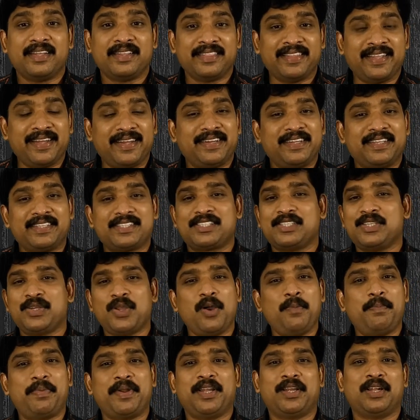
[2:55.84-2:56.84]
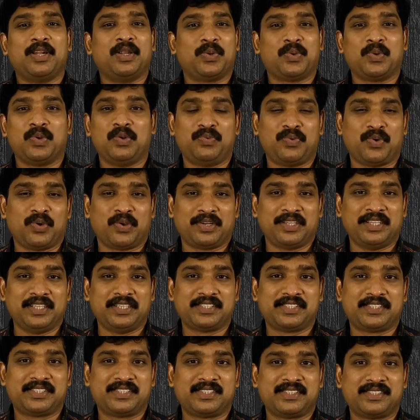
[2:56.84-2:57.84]
There is no particular rule for
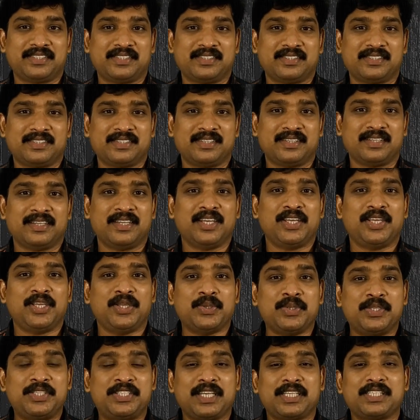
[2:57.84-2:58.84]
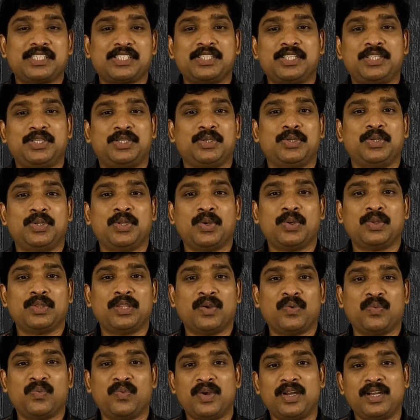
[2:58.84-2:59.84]
this. You just need to know
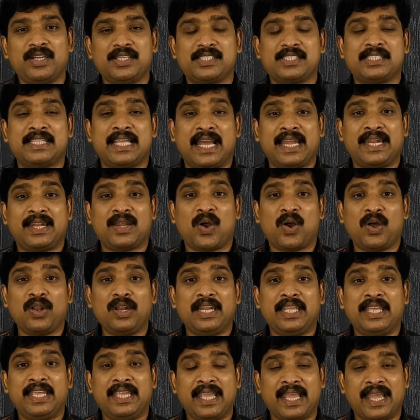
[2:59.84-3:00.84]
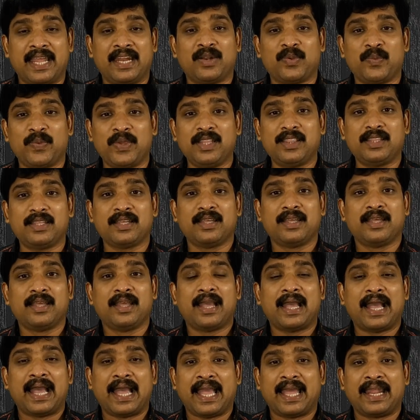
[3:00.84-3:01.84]
the words that only end with
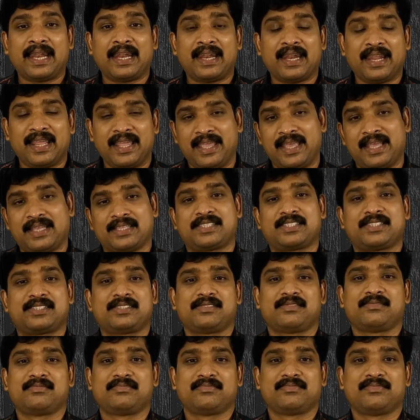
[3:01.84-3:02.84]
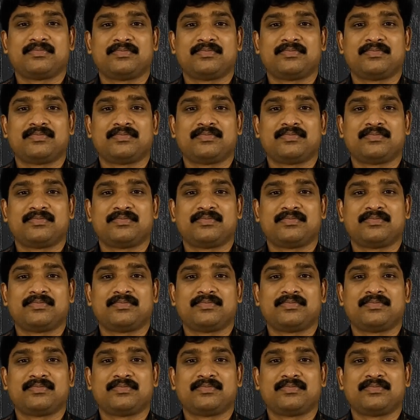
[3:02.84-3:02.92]
an S.